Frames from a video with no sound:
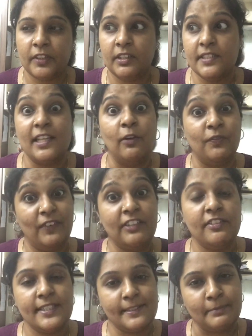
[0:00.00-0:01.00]
They sound
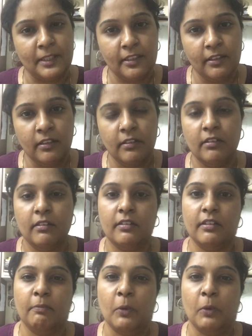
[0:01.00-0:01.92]
very similar. They